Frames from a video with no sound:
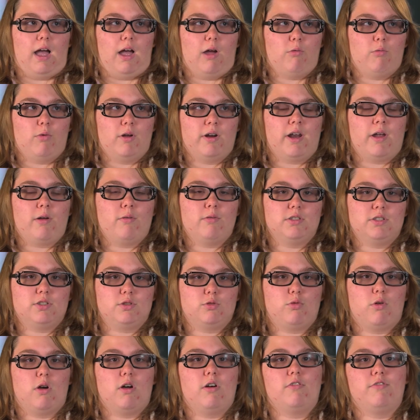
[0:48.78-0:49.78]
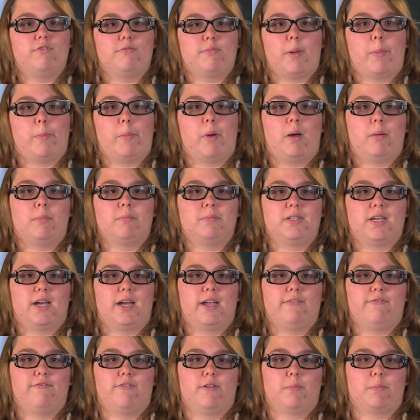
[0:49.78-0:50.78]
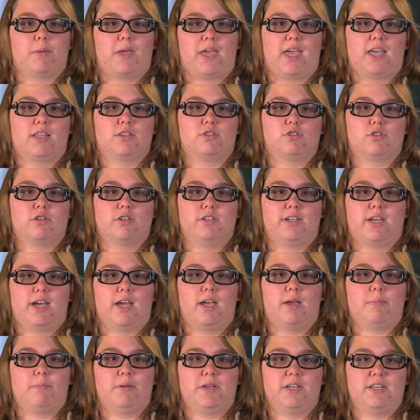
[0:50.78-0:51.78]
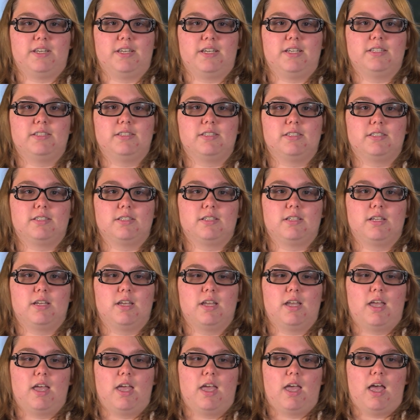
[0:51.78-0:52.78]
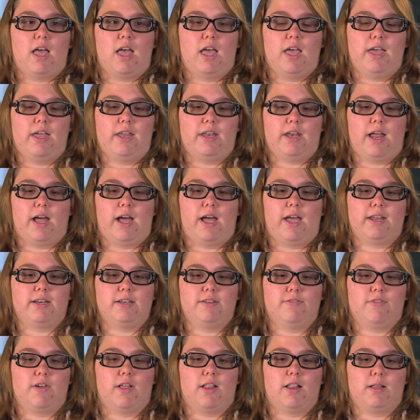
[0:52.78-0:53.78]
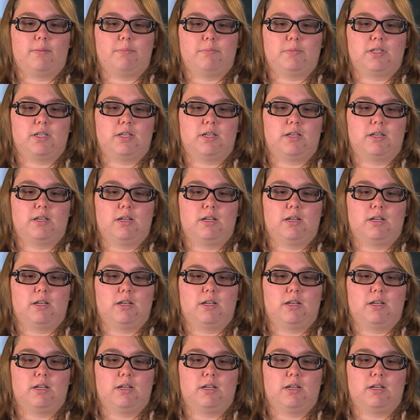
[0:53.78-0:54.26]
When I was 12, my mom died from cancer and diabetes, and I developed